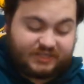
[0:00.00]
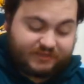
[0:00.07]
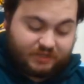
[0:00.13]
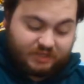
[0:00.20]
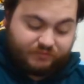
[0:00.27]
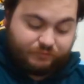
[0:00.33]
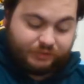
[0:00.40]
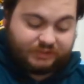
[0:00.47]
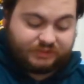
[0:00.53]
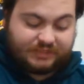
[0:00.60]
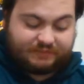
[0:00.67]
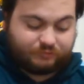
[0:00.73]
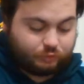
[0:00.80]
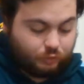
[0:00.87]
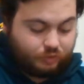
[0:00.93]
They've got a really
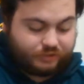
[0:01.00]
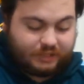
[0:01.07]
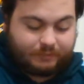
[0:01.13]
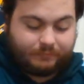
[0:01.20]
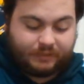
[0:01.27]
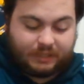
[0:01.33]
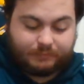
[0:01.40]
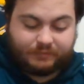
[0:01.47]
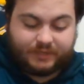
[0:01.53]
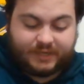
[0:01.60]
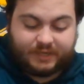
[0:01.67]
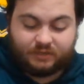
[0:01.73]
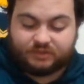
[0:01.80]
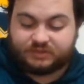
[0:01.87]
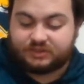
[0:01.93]
tough draw coming up, the
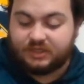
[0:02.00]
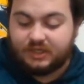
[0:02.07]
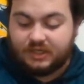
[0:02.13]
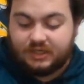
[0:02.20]
Eels.